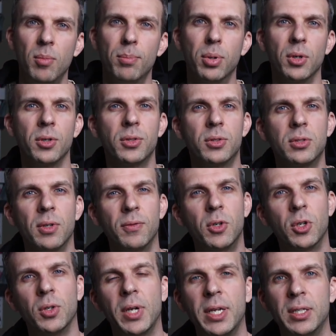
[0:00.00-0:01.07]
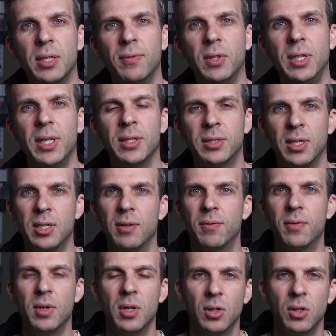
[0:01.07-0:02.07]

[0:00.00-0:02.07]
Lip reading: bursts of creativity instead of